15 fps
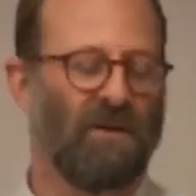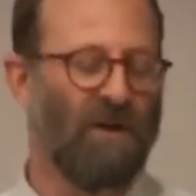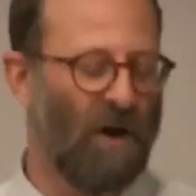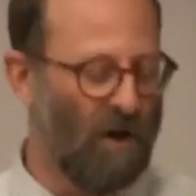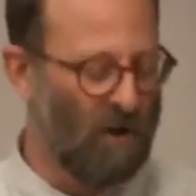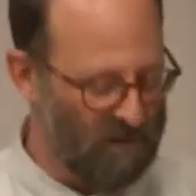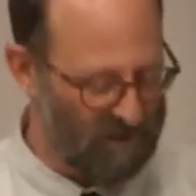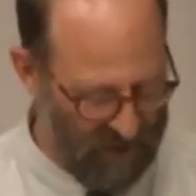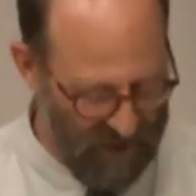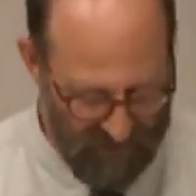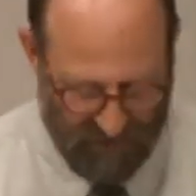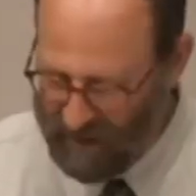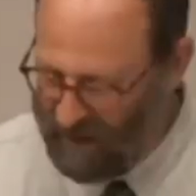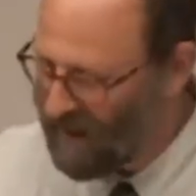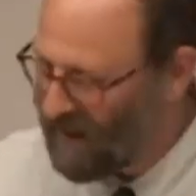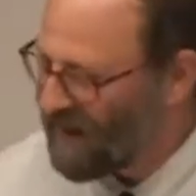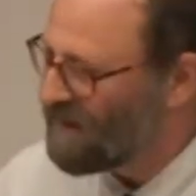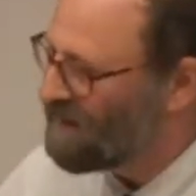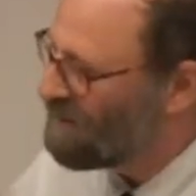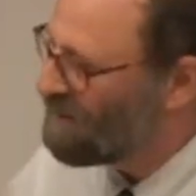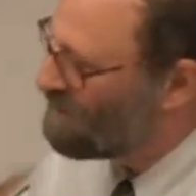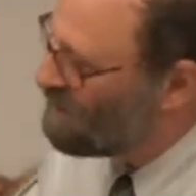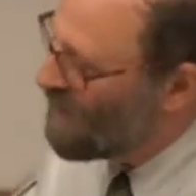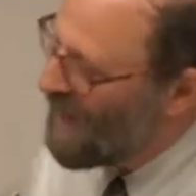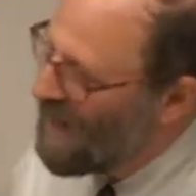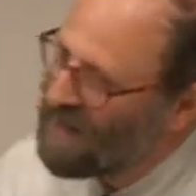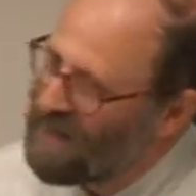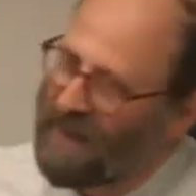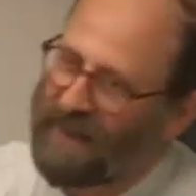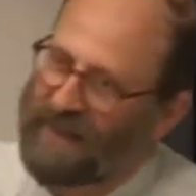So Levitt and I,
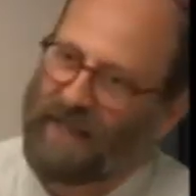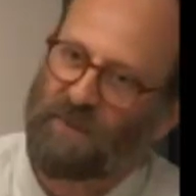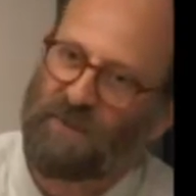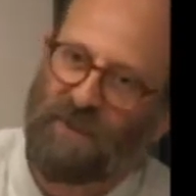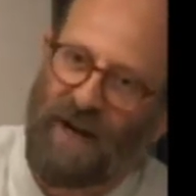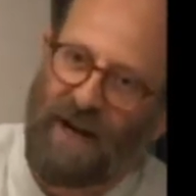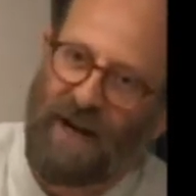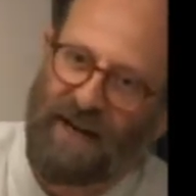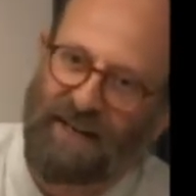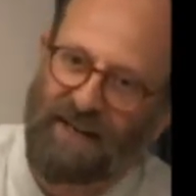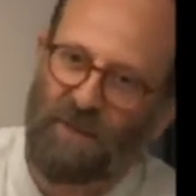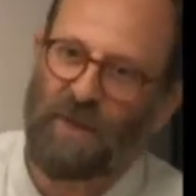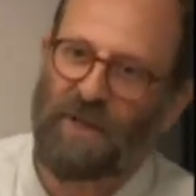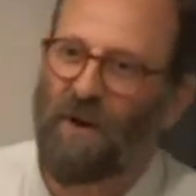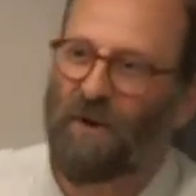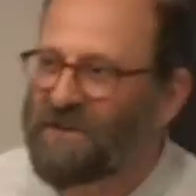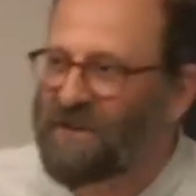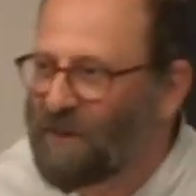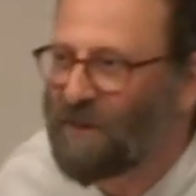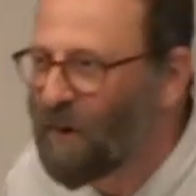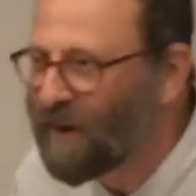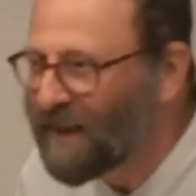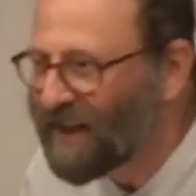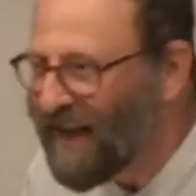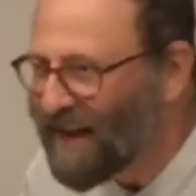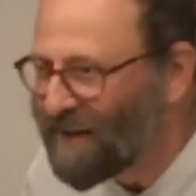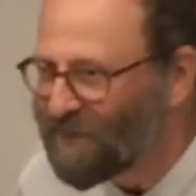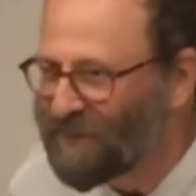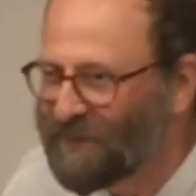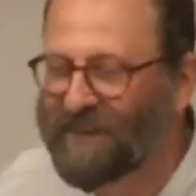back on Amtrak, we go to see Ori
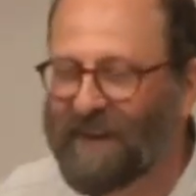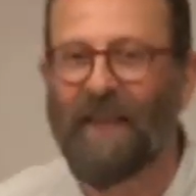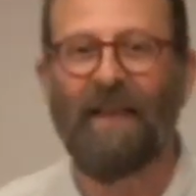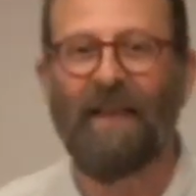Lev.